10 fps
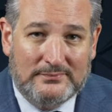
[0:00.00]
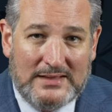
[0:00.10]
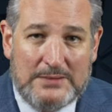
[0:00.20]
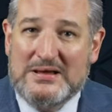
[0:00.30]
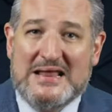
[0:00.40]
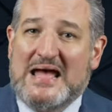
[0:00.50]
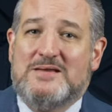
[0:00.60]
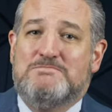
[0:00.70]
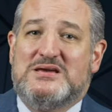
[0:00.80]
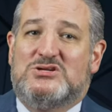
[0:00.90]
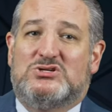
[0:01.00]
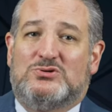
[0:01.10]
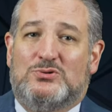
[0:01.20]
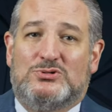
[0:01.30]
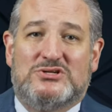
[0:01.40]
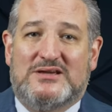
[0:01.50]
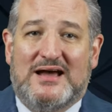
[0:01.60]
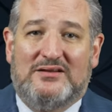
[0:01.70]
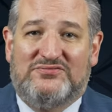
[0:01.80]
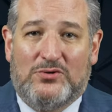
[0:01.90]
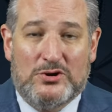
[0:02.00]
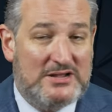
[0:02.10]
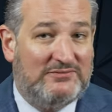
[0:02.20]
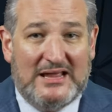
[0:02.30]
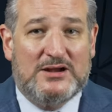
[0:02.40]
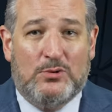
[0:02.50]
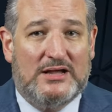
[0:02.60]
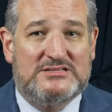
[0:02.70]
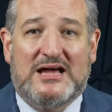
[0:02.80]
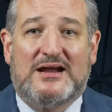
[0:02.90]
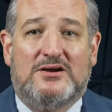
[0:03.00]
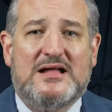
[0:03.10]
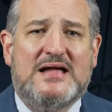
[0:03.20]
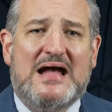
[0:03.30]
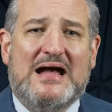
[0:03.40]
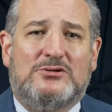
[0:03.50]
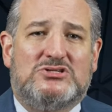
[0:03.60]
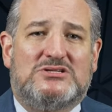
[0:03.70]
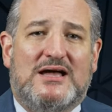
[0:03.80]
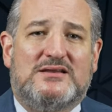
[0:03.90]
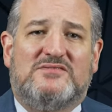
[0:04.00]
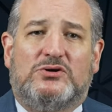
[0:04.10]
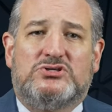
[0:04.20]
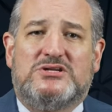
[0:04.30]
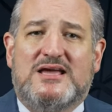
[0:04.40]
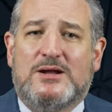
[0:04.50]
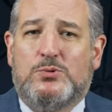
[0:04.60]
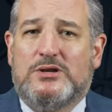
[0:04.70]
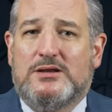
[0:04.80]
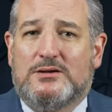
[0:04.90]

And Manhattan Beach schools in California have likewise hired outside diversity, equity, and